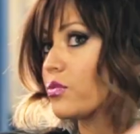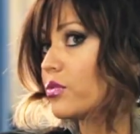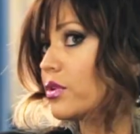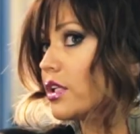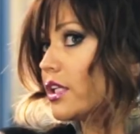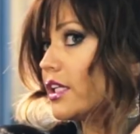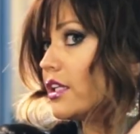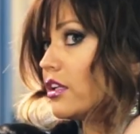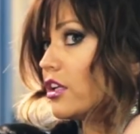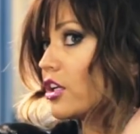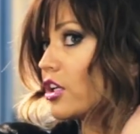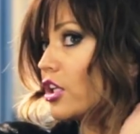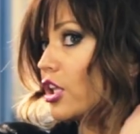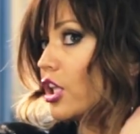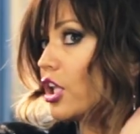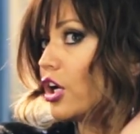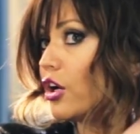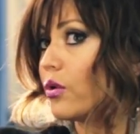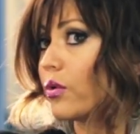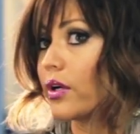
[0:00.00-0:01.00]
to really look
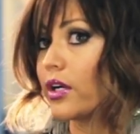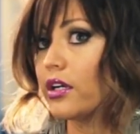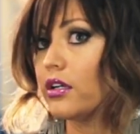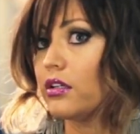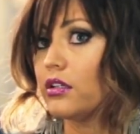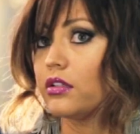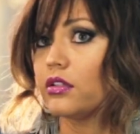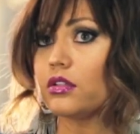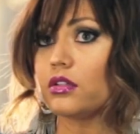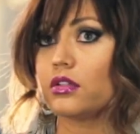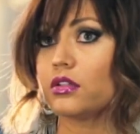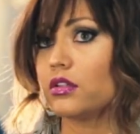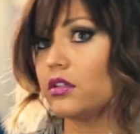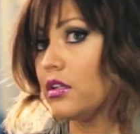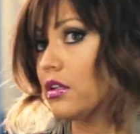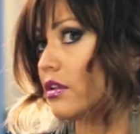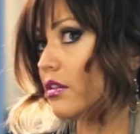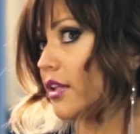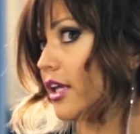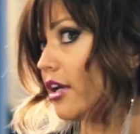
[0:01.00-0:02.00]
lower,
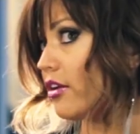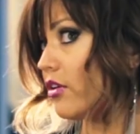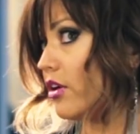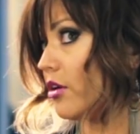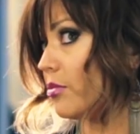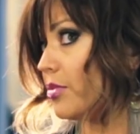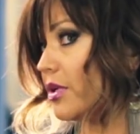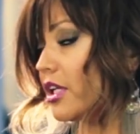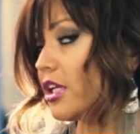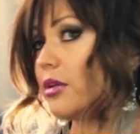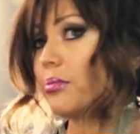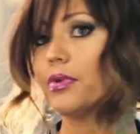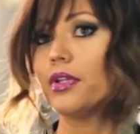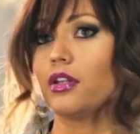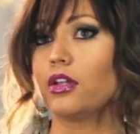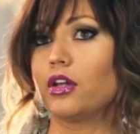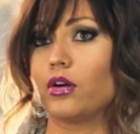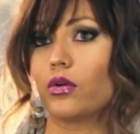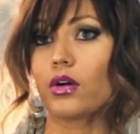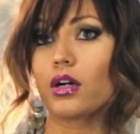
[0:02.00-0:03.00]
that'll help it keep it
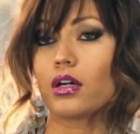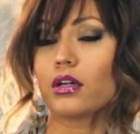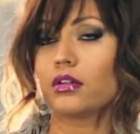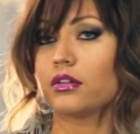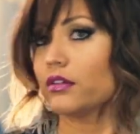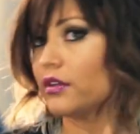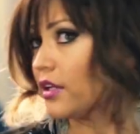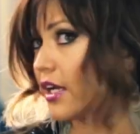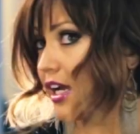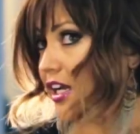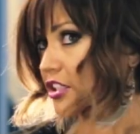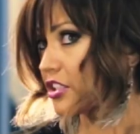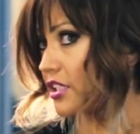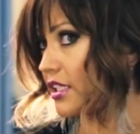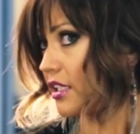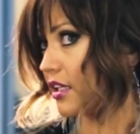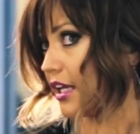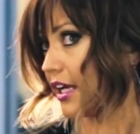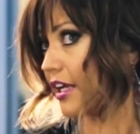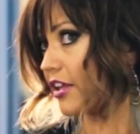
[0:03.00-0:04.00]
lower. I
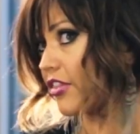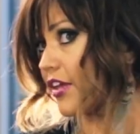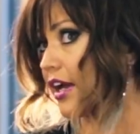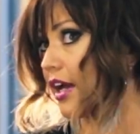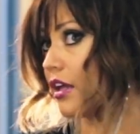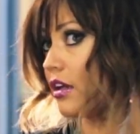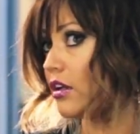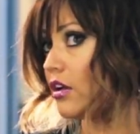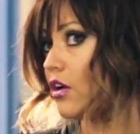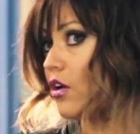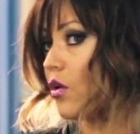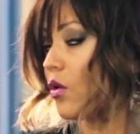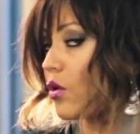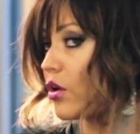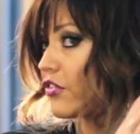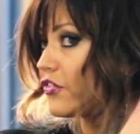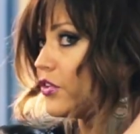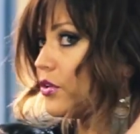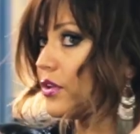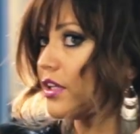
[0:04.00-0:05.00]
actually like that.
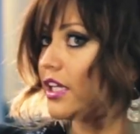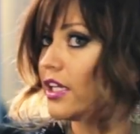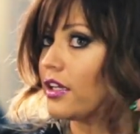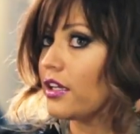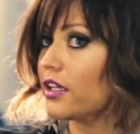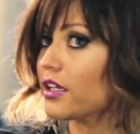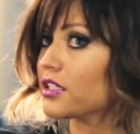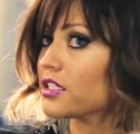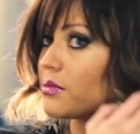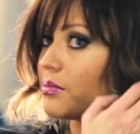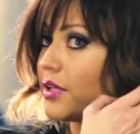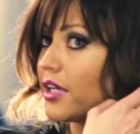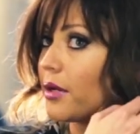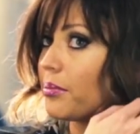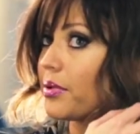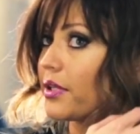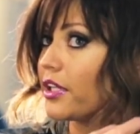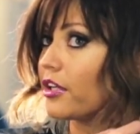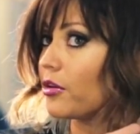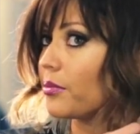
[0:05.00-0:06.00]
Or if you needed it to be
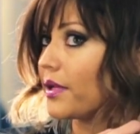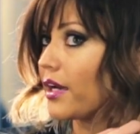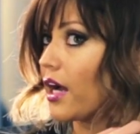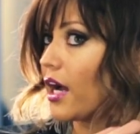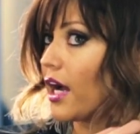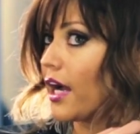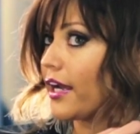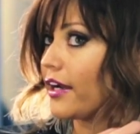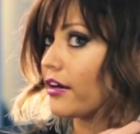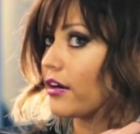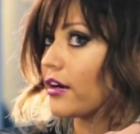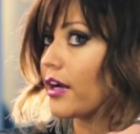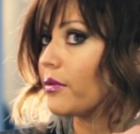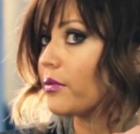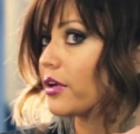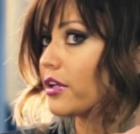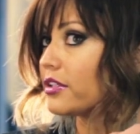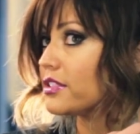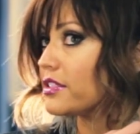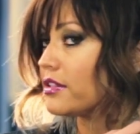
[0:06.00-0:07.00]
up a little bit higher,
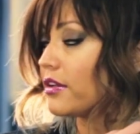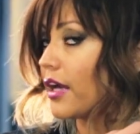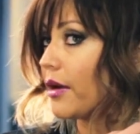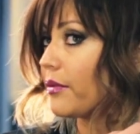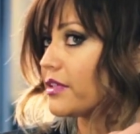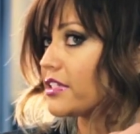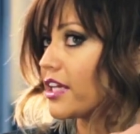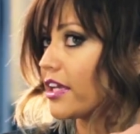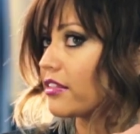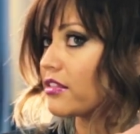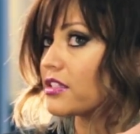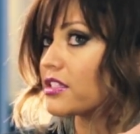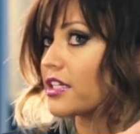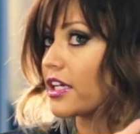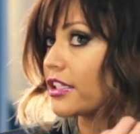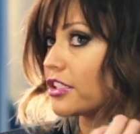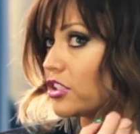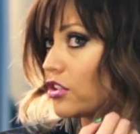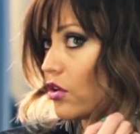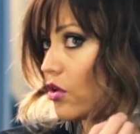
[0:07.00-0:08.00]
I would take the
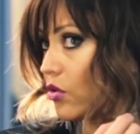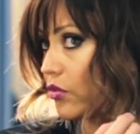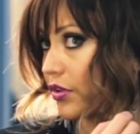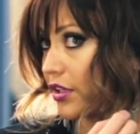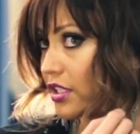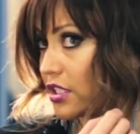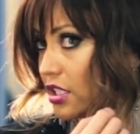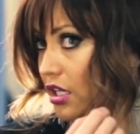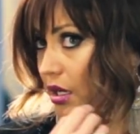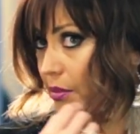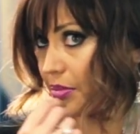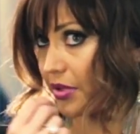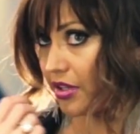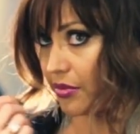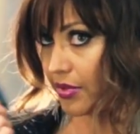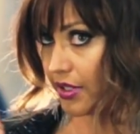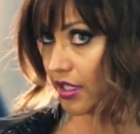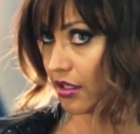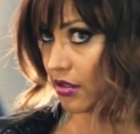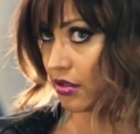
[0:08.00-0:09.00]
section over the top of the
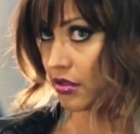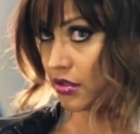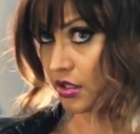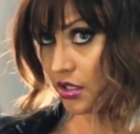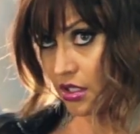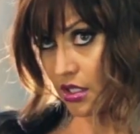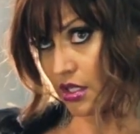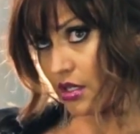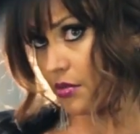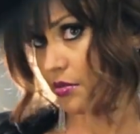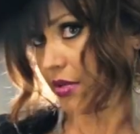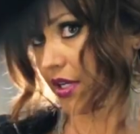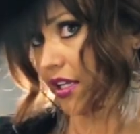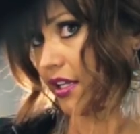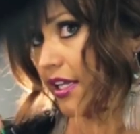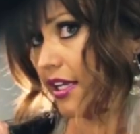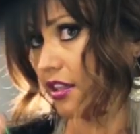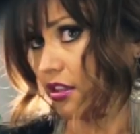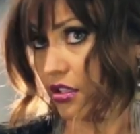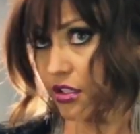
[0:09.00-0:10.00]
bun. But I
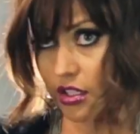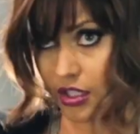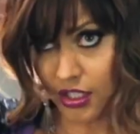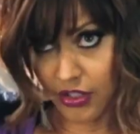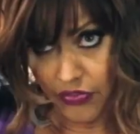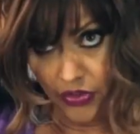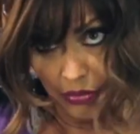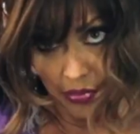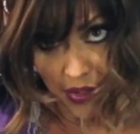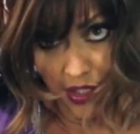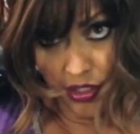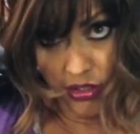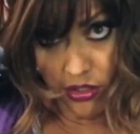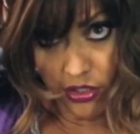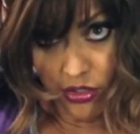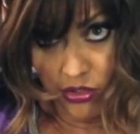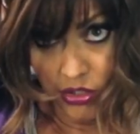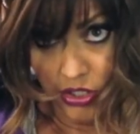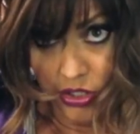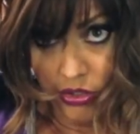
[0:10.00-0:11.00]
like the look of it being a little